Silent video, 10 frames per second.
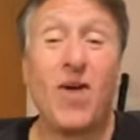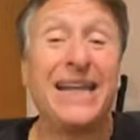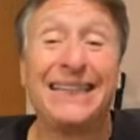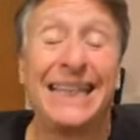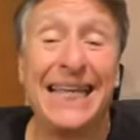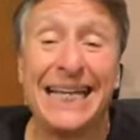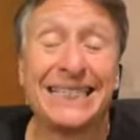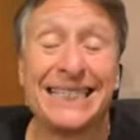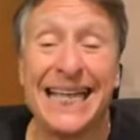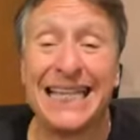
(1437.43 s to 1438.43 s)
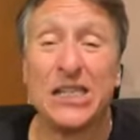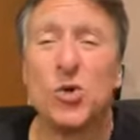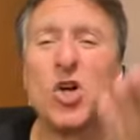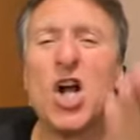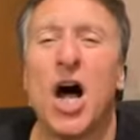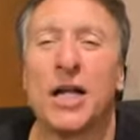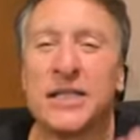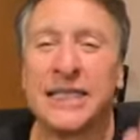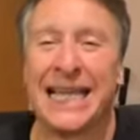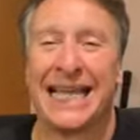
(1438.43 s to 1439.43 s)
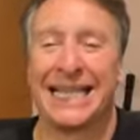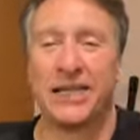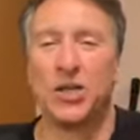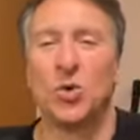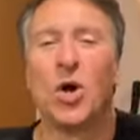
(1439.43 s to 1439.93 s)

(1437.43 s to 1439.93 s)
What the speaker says: Right there, it's telling you, God's telling